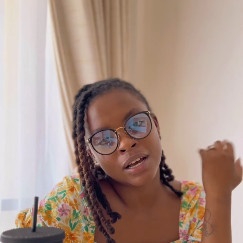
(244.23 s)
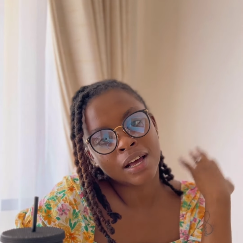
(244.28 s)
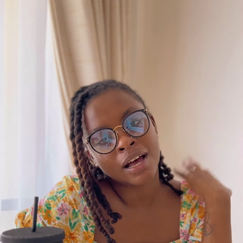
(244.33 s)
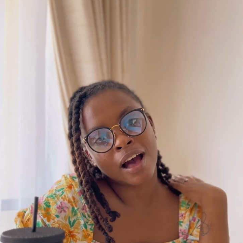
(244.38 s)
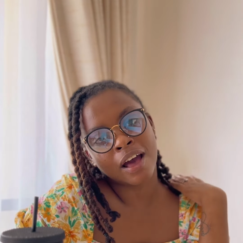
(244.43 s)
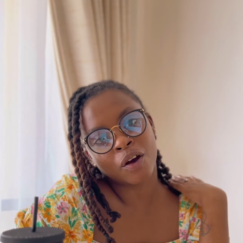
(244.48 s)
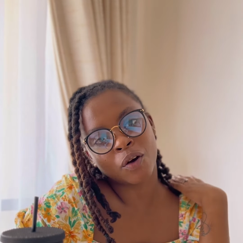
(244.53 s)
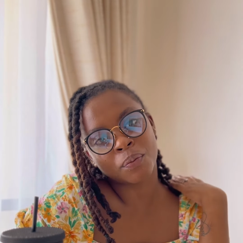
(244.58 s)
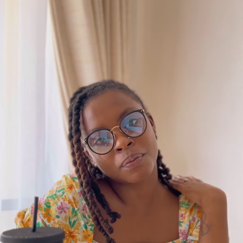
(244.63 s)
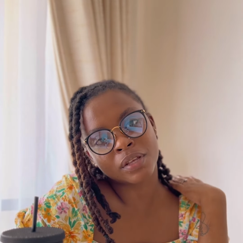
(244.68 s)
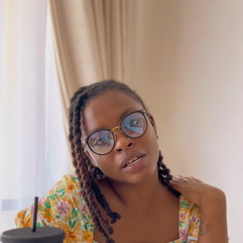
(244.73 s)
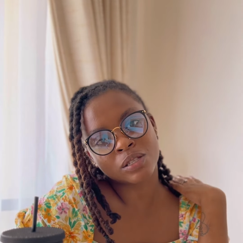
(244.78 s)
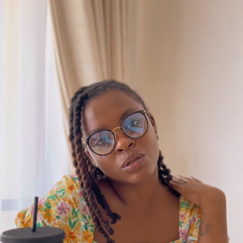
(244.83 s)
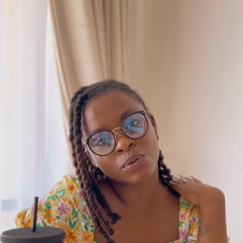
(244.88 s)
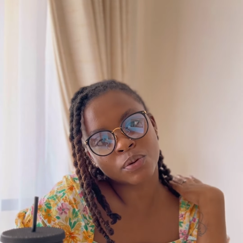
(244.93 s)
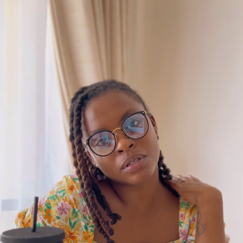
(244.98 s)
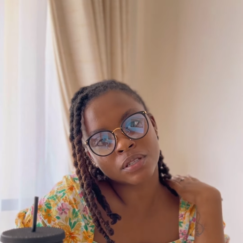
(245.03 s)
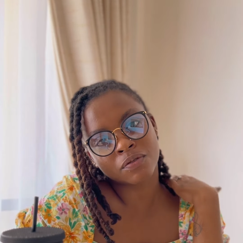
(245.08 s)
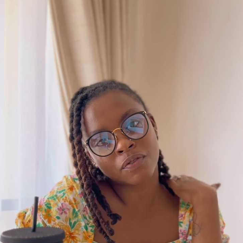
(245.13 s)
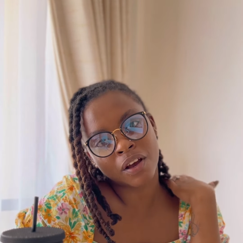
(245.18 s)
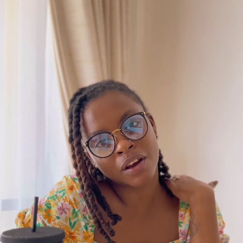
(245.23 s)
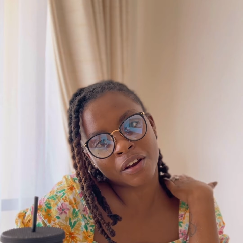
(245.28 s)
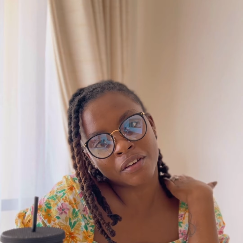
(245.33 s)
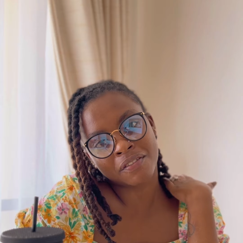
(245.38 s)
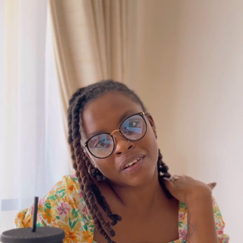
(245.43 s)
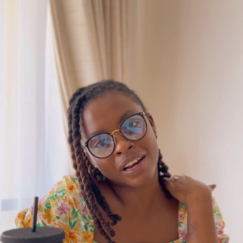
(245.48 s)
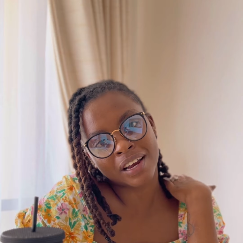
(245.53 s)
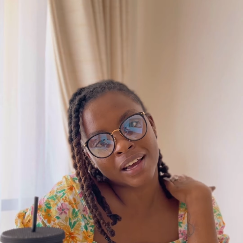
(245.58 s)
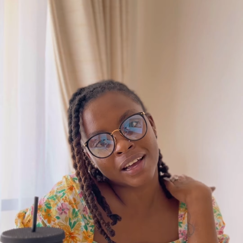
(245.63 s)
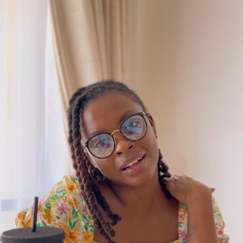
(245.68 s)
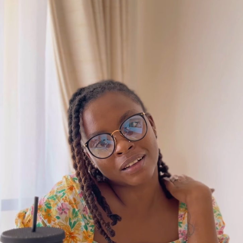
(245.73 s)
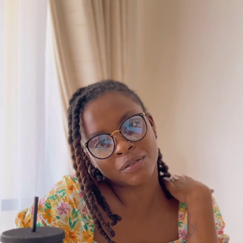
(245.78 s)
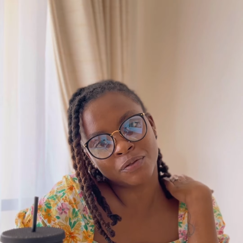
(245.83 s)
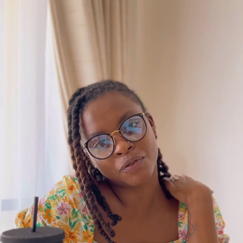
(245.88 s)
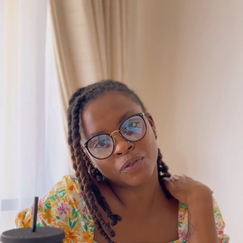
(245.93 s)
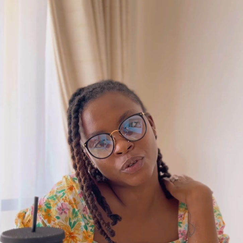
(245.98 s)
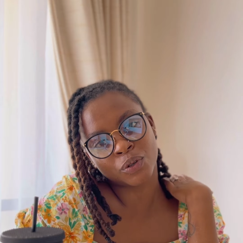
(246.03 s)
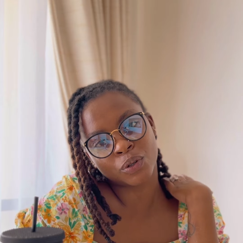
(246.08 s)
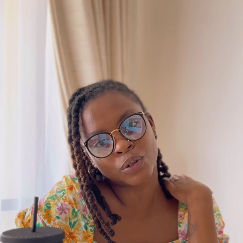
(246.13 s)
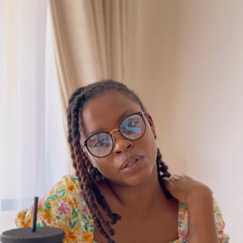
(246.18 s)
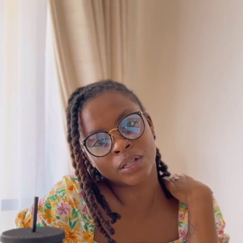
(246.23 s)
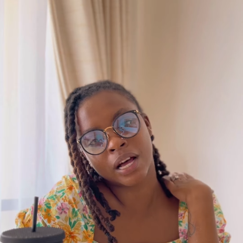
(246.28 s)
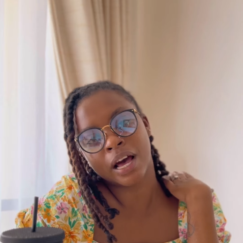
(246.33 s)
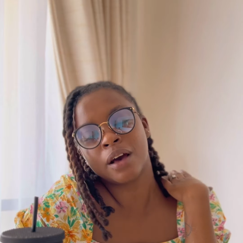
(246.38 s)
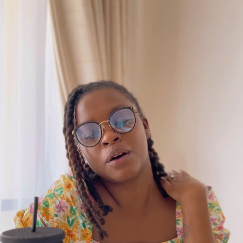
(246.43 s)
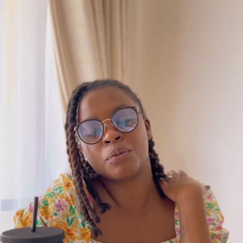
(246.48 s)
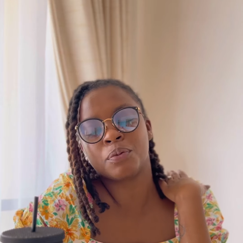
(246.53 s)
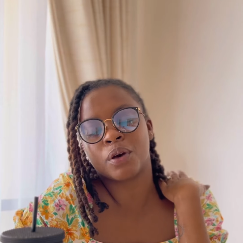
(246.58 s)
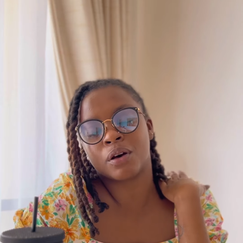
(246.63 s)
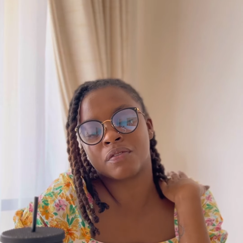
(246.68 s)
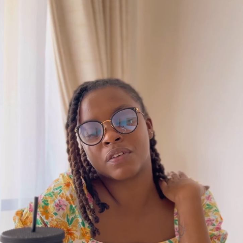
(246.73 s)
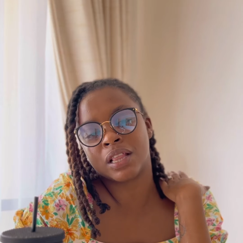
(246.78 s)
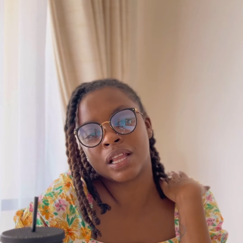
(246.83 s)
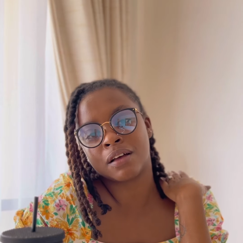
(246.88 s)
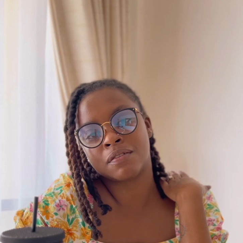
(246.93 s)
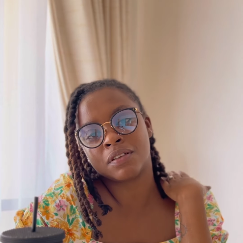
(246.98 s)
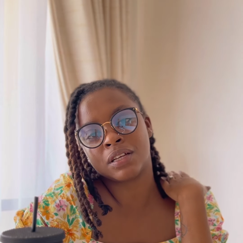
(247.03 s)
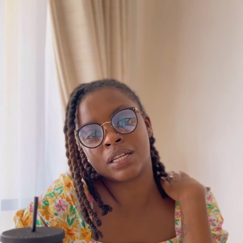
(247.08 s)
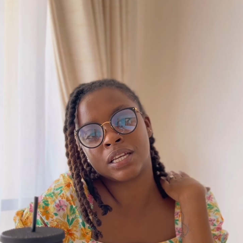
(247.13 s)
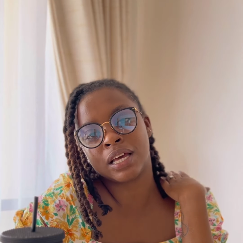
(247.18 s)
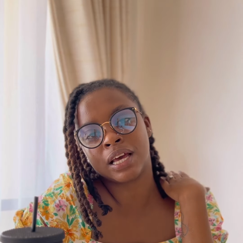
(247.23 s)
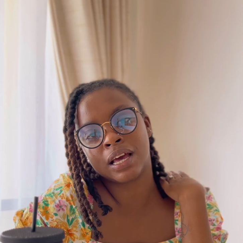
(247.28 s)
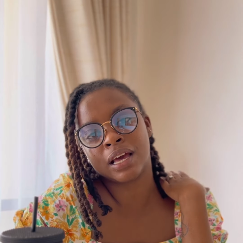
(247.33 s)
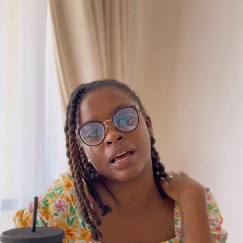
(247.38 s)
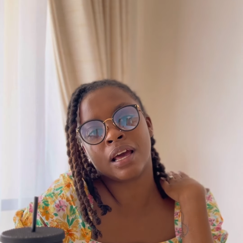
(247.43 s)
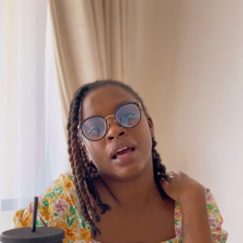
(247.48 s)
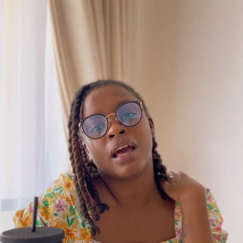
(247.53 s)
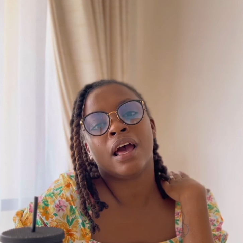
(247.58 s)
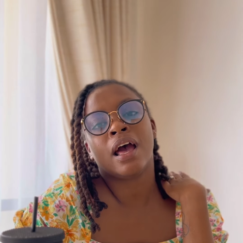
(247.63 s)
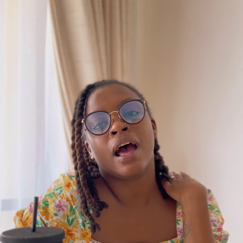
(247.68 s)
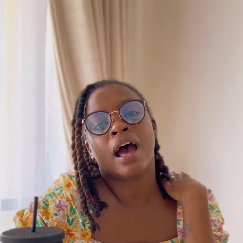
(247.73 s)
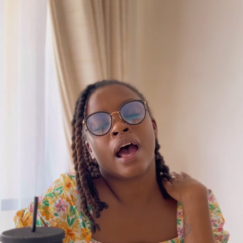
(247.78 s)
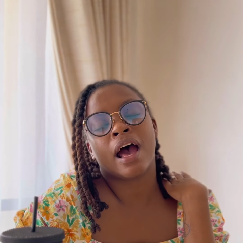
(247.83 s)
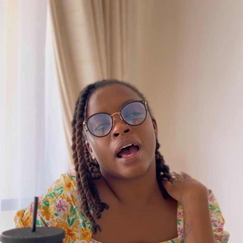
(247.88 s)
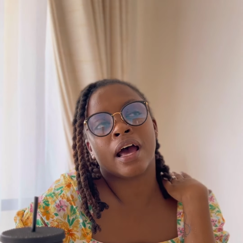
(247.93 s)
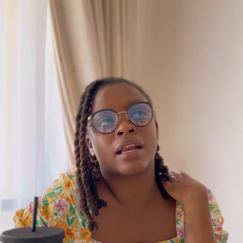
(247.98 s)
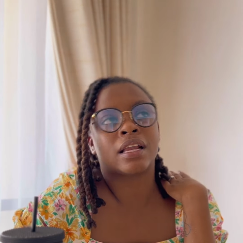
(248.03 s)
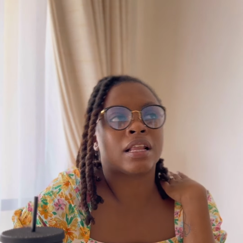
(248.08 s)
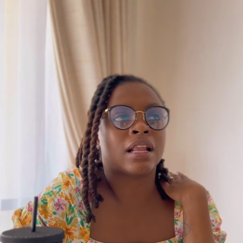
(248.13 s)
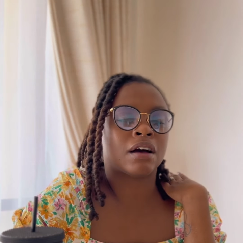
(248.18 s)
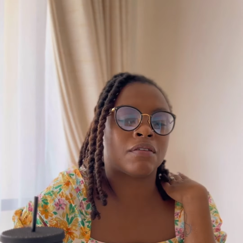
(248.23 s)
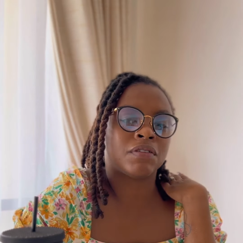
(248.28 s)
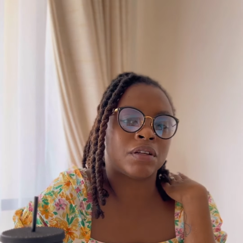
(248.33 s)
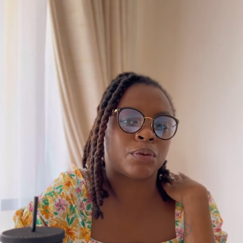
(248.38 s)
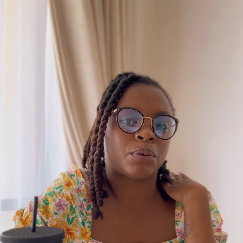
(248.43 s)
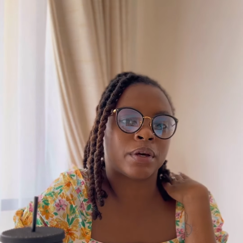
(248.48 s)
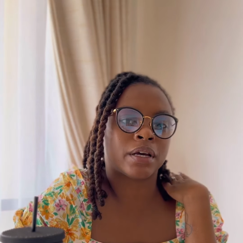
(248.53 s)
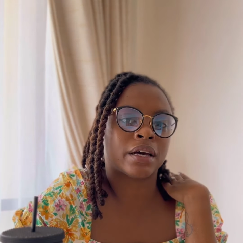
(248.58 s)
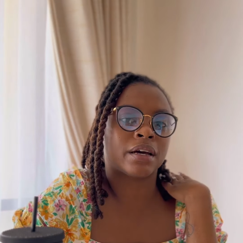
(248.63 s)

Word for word: I hope this was very, very helpful. I hope you have a lovely day and a lovely week